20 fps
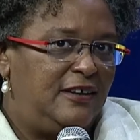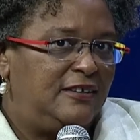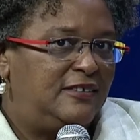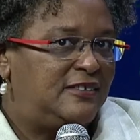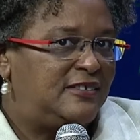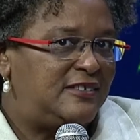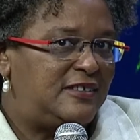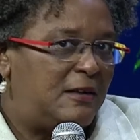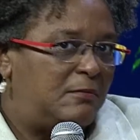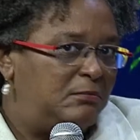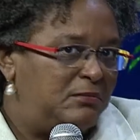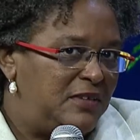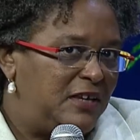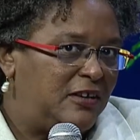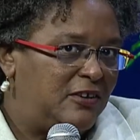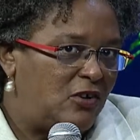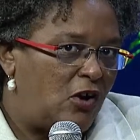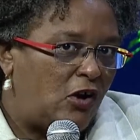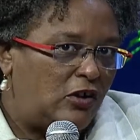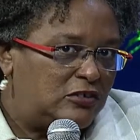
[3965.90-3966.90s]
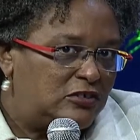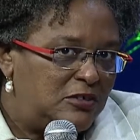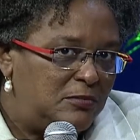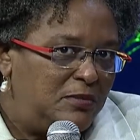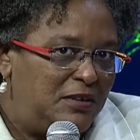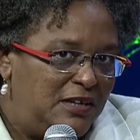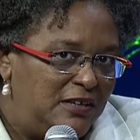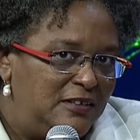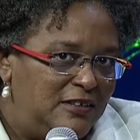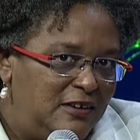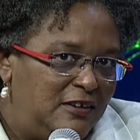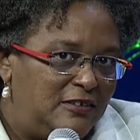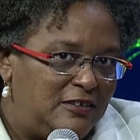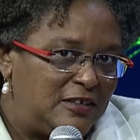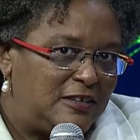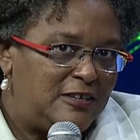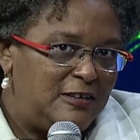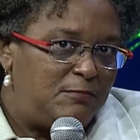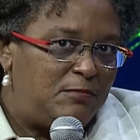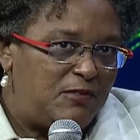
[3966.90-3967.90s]
something got to be in there
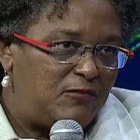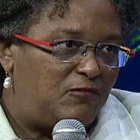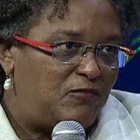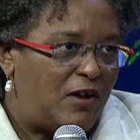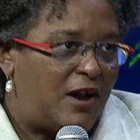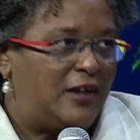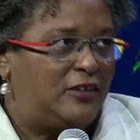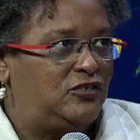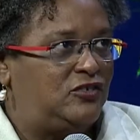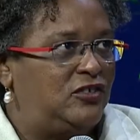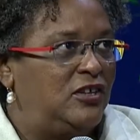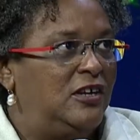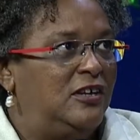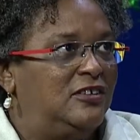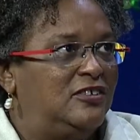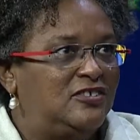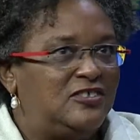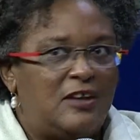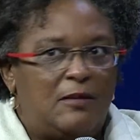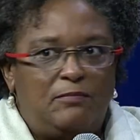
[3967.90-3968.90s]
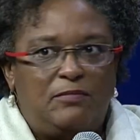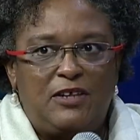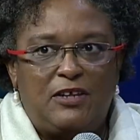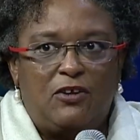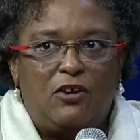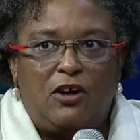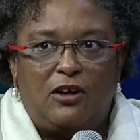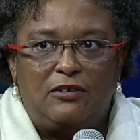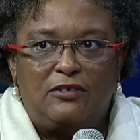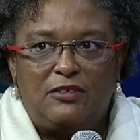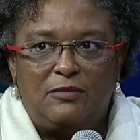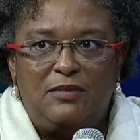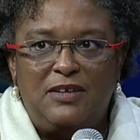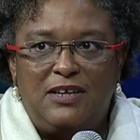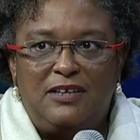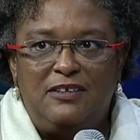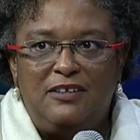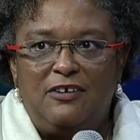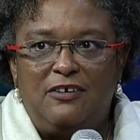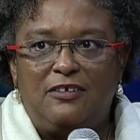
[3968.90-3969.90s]
to keep it fresh. Something got to be
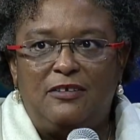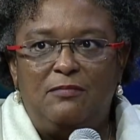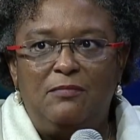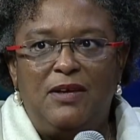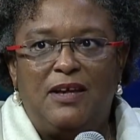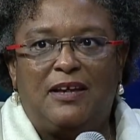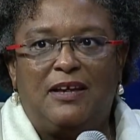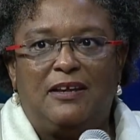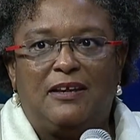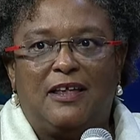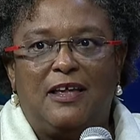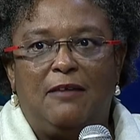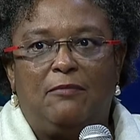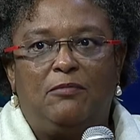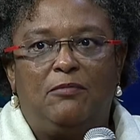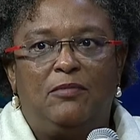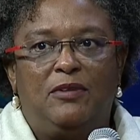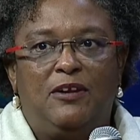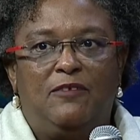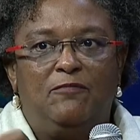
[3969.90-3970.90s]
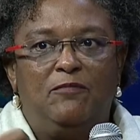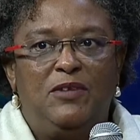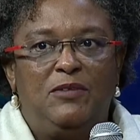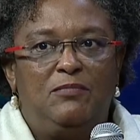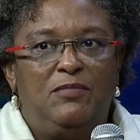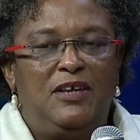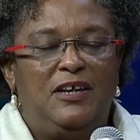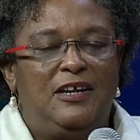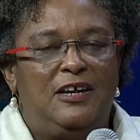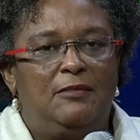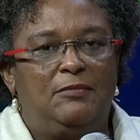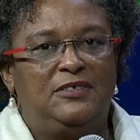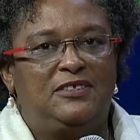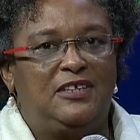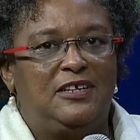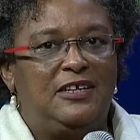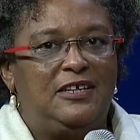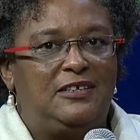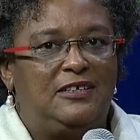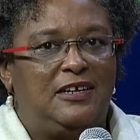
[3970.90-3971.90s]
in there to make it capable of me being able
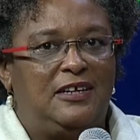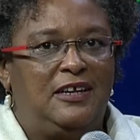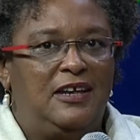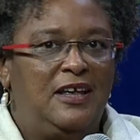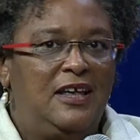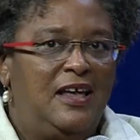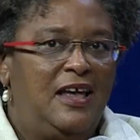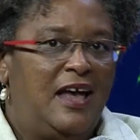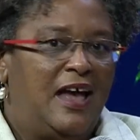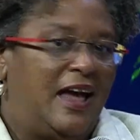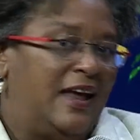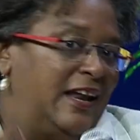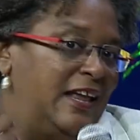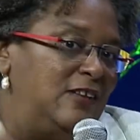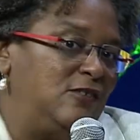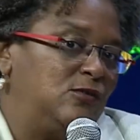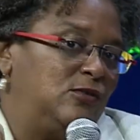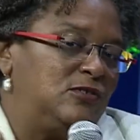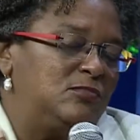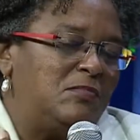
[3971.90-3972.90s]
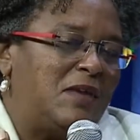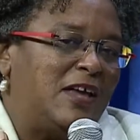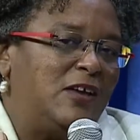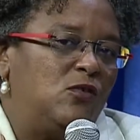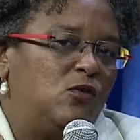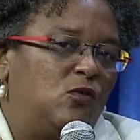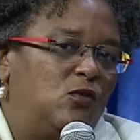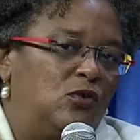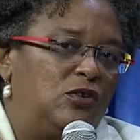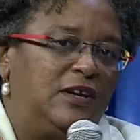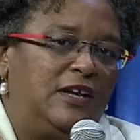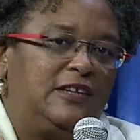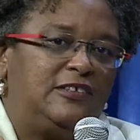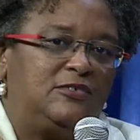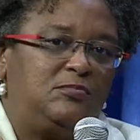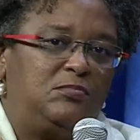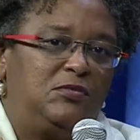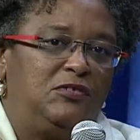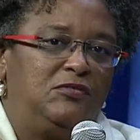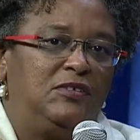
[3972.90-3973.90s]
to eat it. And I use my own
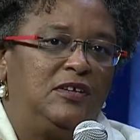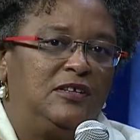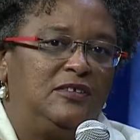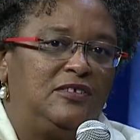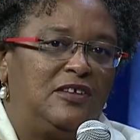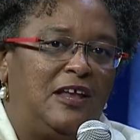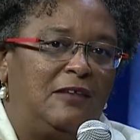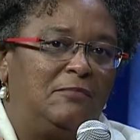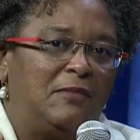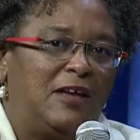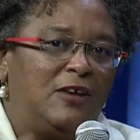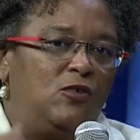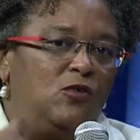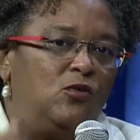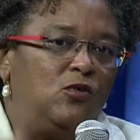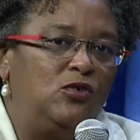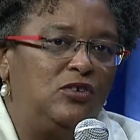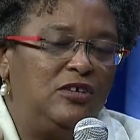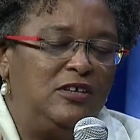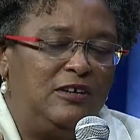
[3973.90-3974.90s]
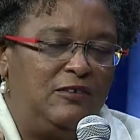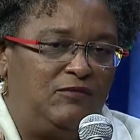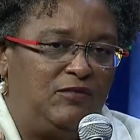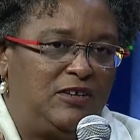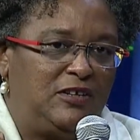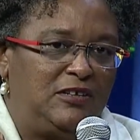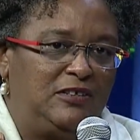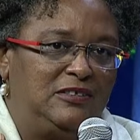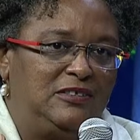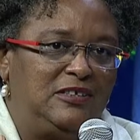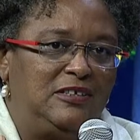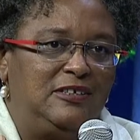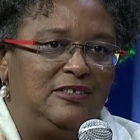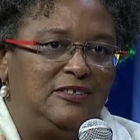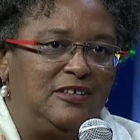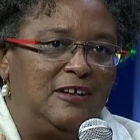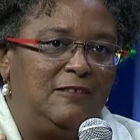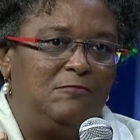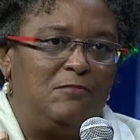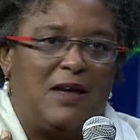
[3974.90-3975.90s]
experience and my own
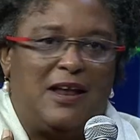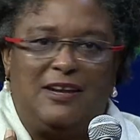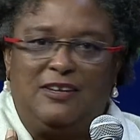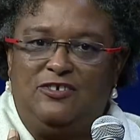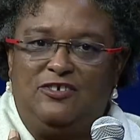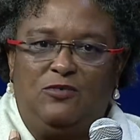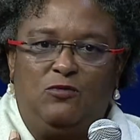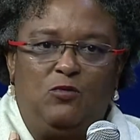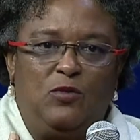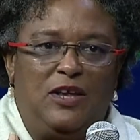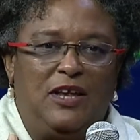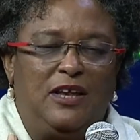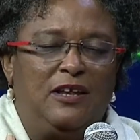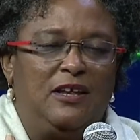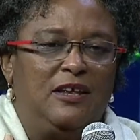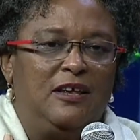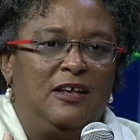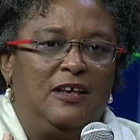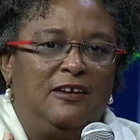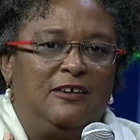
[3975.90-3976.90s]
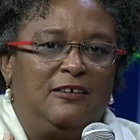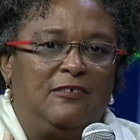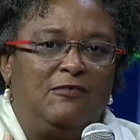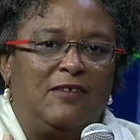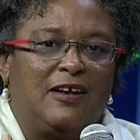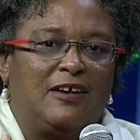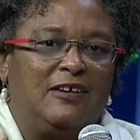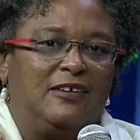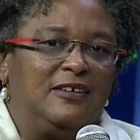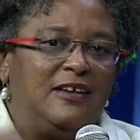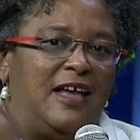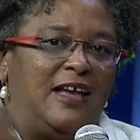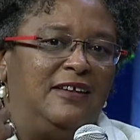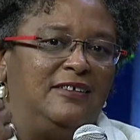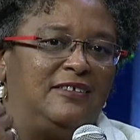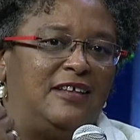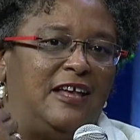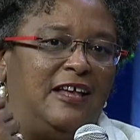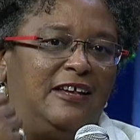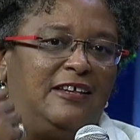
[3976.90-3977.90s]
difficulties in managing weight to
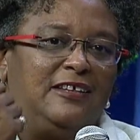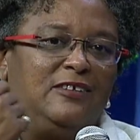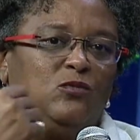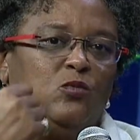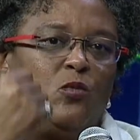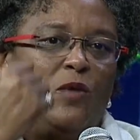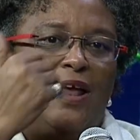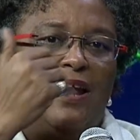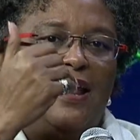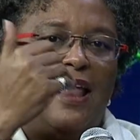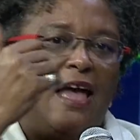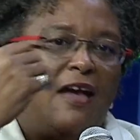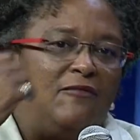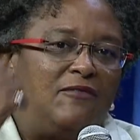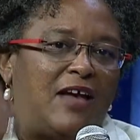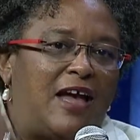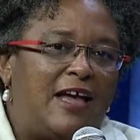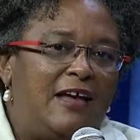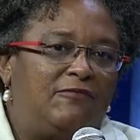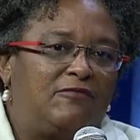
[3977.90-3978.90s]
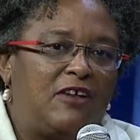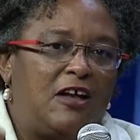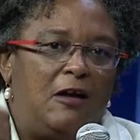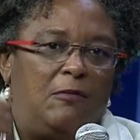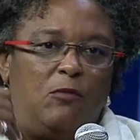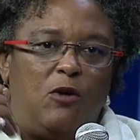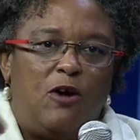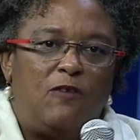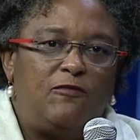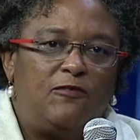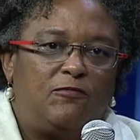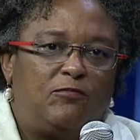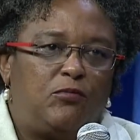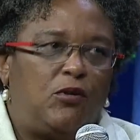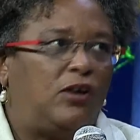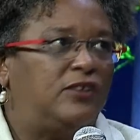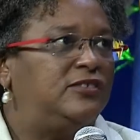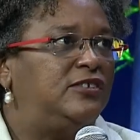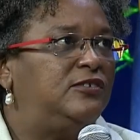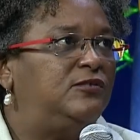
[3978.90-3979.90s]
recognize that it is whenever I have come off of
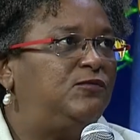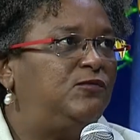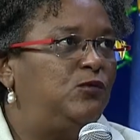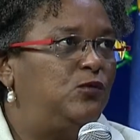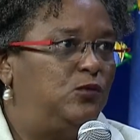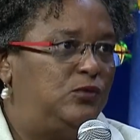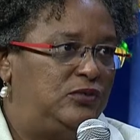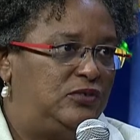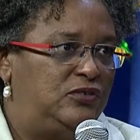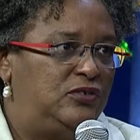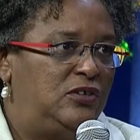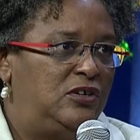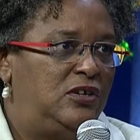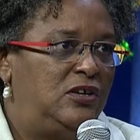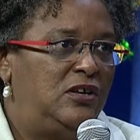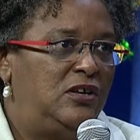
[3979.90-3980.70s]
processed foods